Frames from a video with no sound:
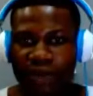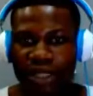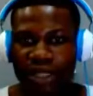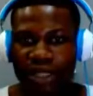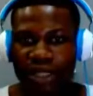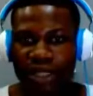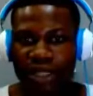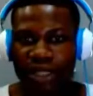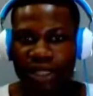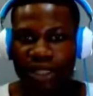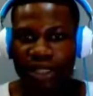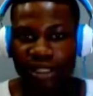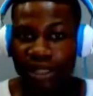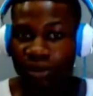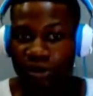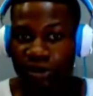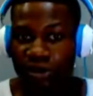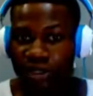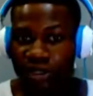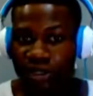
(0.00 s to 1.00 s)
the
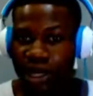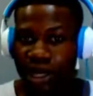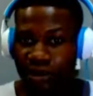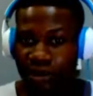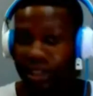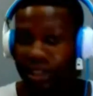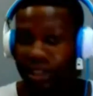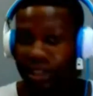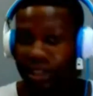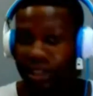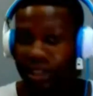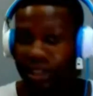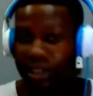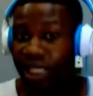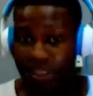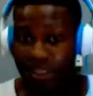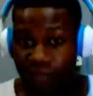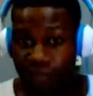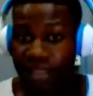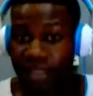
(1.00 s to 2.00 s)
system goes down. It's
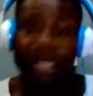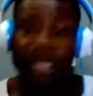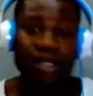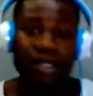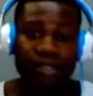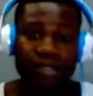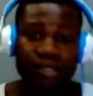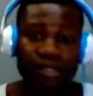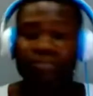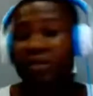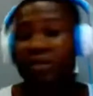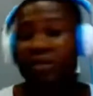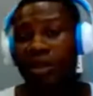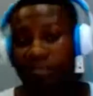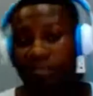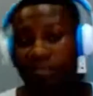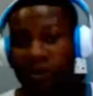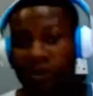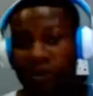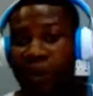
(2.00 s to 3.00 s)
expected that
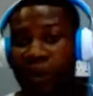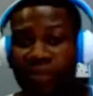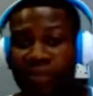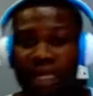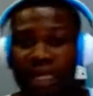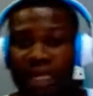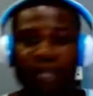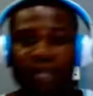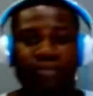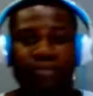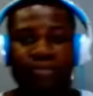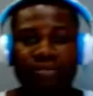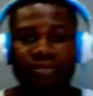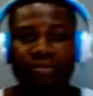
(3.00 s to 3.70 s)
probably,